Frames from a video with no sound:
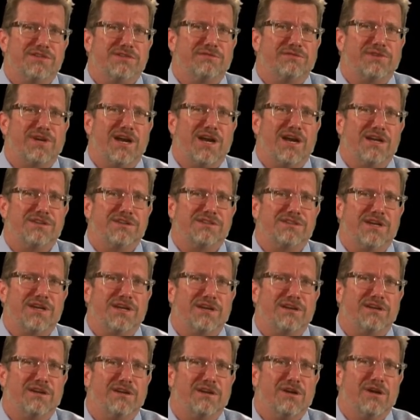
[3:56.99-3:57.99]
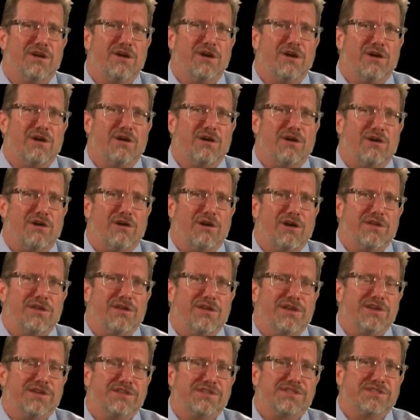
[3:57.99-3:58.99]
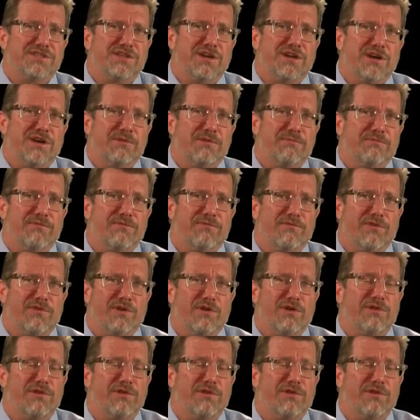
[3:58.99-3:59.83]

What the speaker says: of content on this very